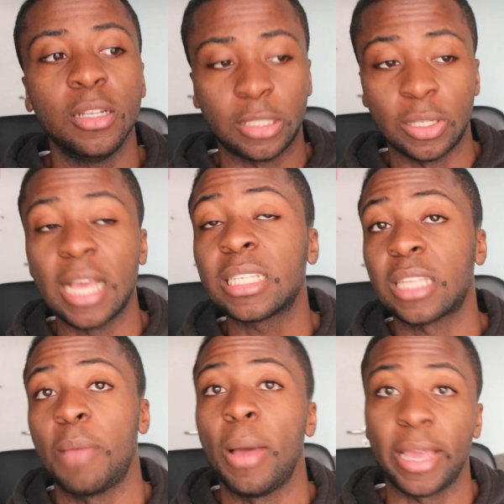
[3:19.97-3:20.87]
So next
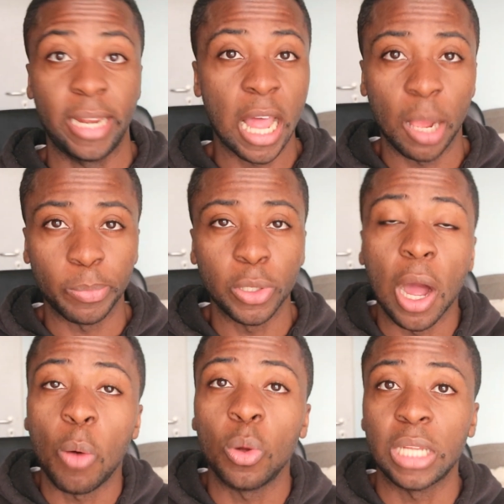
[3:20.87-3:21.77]
time I can help you,
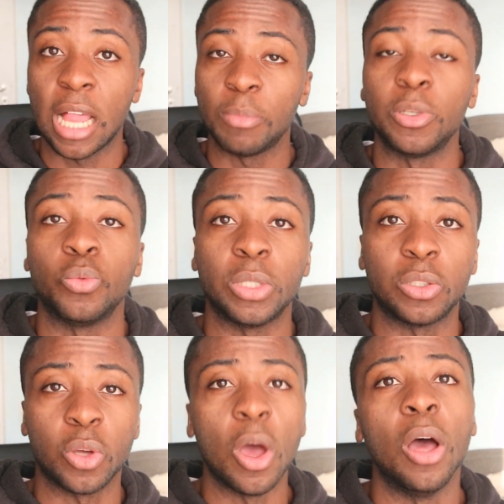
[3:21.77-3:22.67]
I want to help you in
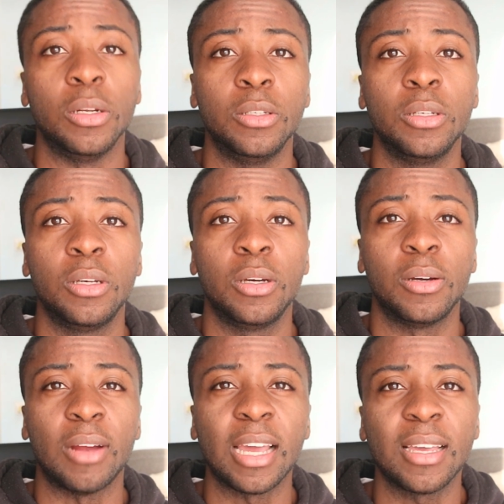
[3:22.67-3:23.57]
return,
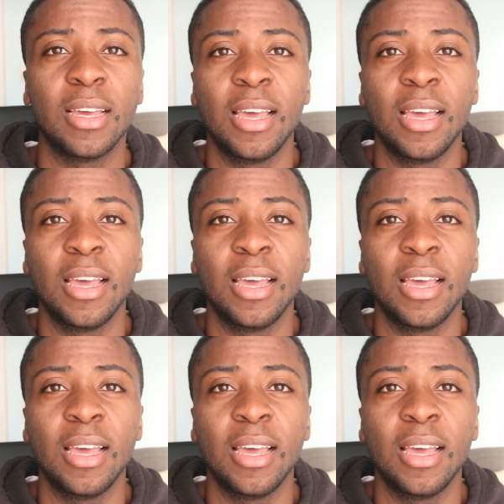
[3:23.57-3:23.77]
right?